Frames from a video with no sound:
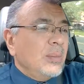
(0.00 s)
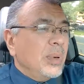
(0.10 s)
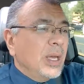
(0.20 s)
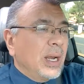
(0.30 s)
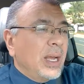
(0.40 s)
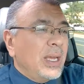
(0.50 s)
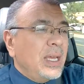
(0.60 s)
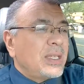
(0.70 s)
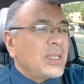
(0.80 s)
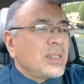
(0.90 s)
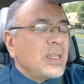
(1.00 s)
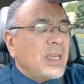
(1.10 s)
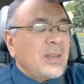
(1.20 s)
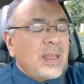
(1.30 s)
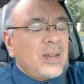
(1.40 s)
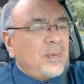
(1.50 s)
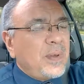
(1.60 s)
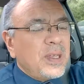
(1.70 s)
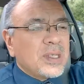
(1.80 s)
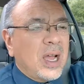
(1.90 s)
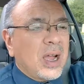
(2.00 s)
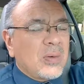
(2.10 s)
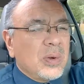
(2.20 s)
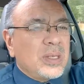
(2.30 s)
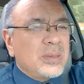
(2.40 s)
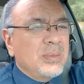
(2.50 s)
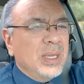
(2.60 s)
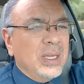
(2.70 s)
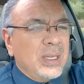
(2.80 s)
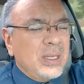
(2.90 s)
But it feels awkward to me.